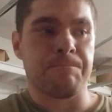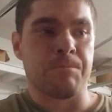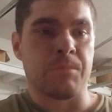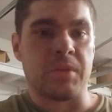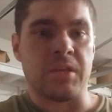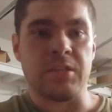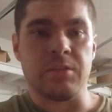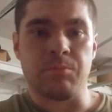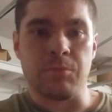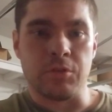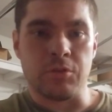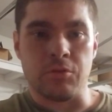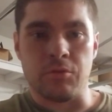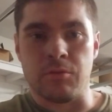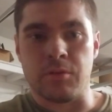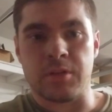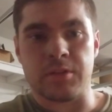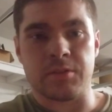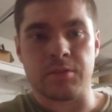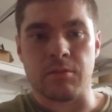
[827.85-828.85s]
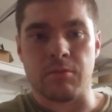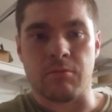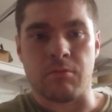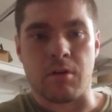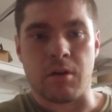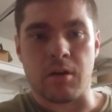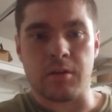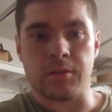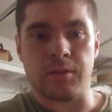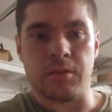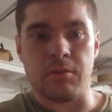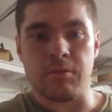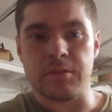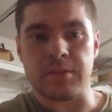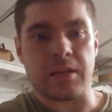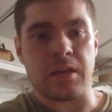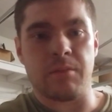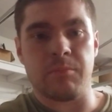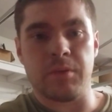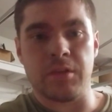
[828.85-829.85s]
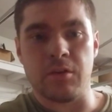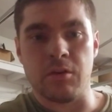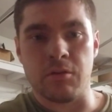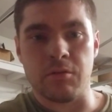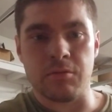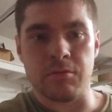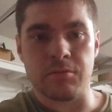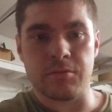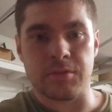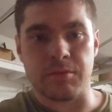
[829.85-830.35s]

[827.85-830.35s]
he's been doing it so long, the only time he goes